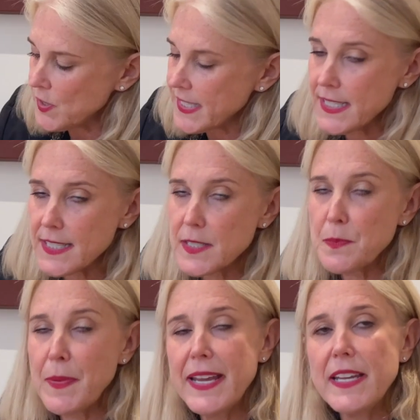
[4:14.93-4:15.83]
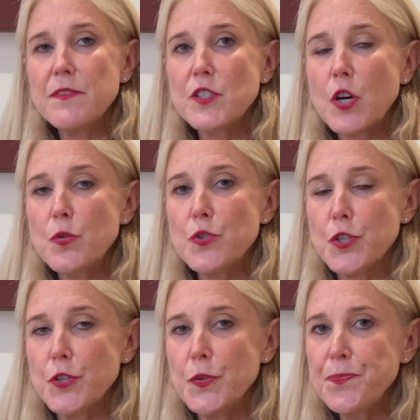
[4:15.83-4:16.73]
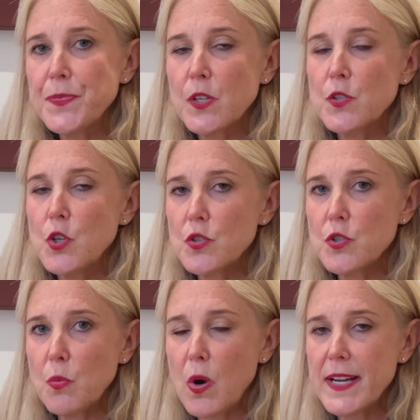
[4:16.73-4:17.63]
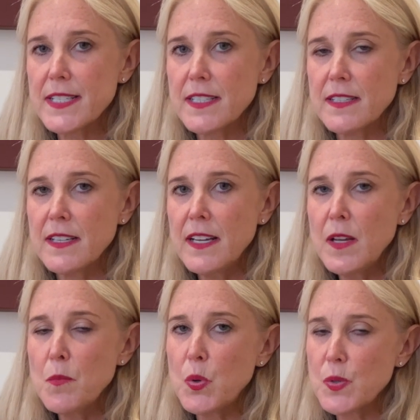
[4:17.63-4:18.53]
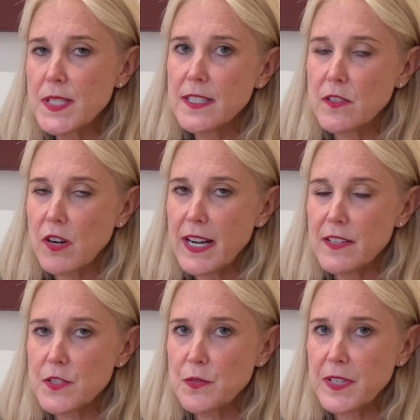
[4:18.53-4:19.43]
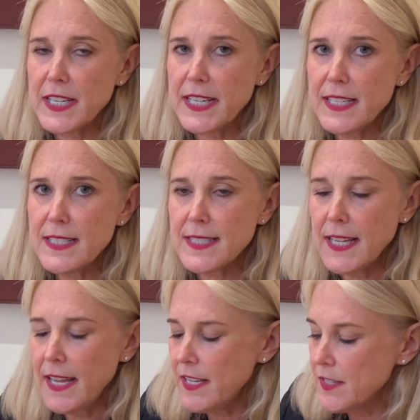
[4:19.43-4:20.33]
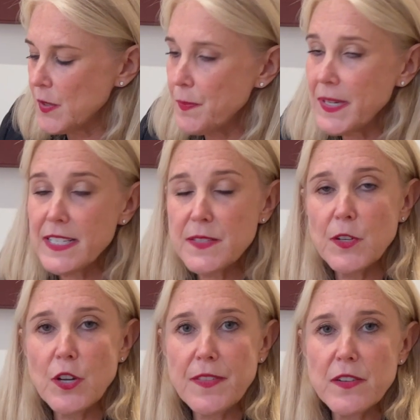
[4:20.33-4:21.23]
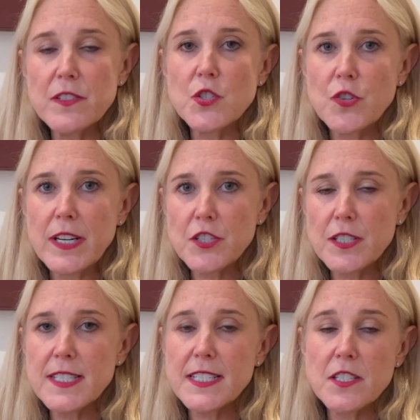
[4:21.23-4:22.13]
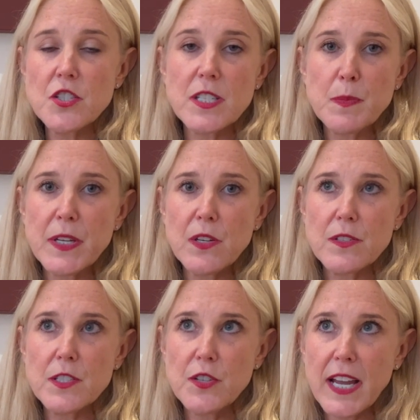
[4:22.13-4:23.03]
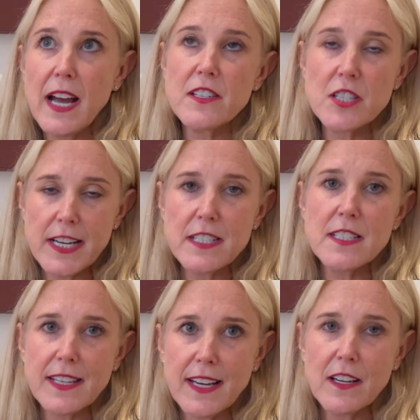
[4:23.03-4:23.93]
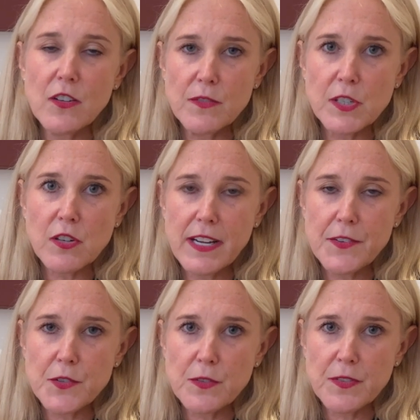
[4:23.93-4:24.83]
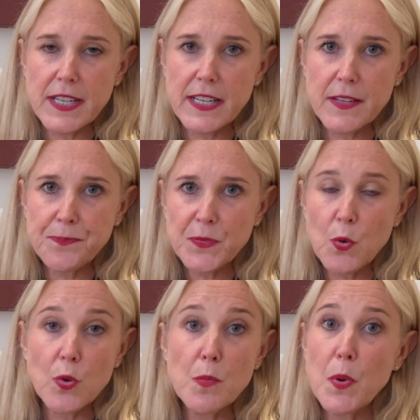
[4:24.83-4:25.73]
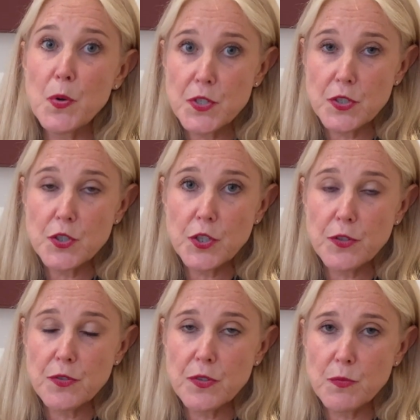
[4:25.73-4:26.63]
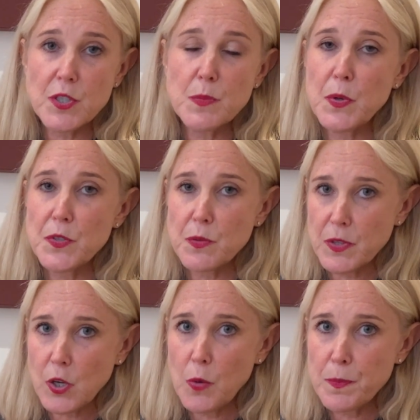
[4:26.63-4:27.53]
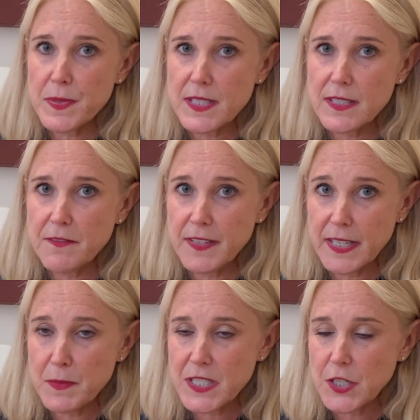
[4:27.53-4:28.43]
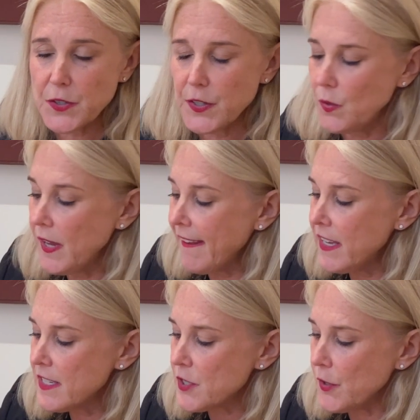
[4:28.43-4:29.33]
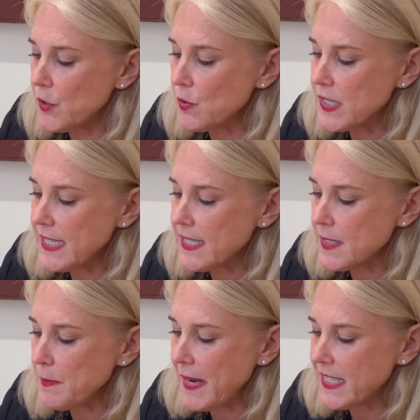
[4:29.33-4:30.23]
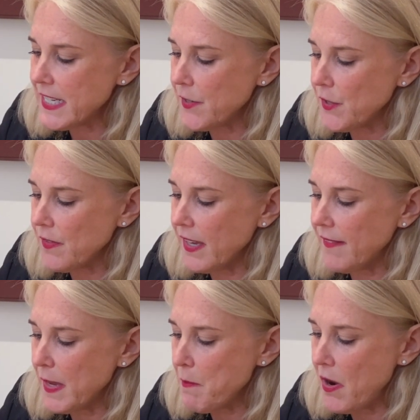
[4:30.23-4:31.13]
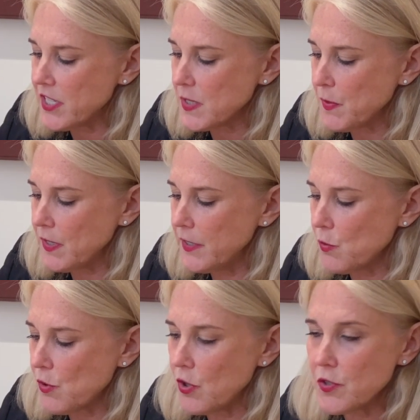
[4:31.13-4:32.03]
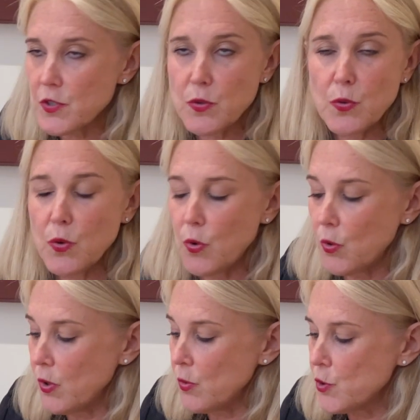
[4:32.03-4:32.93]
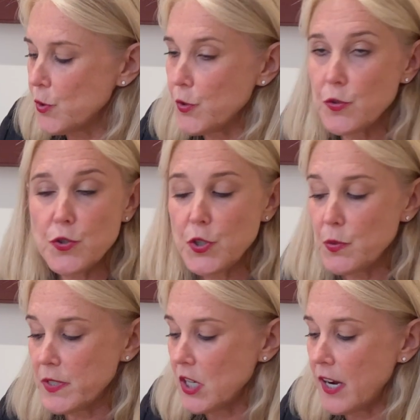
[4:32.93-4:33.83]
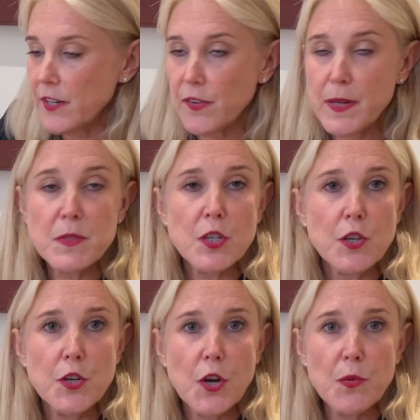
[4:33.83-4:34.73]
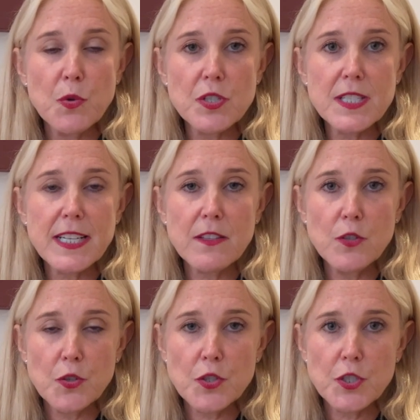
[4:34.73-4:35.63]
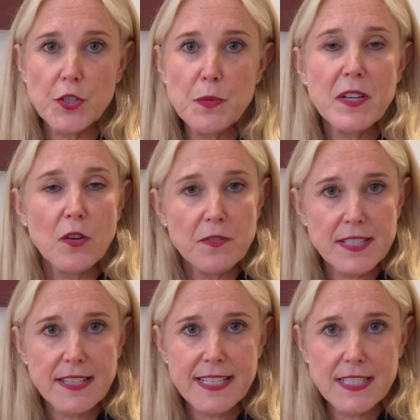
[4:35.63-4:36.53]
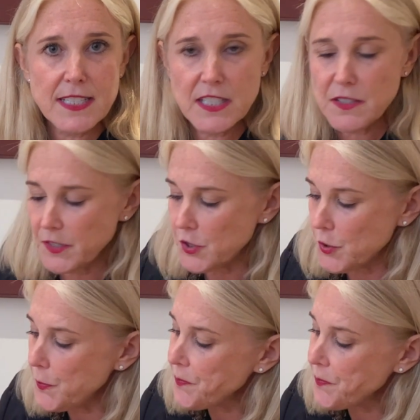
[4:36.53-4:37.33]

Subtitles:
dentist may have told you not to whiten porcelain crowns or veneers, so please follow their instructions. This is just because you can't change the colour of a crown or a veneer, or a bonded tooth, which is bonded with composite filling material. So your dentist may tell you that, and they might just put a little cross or do you a diagram so you know which teeth not to do, but obviously that's an individual.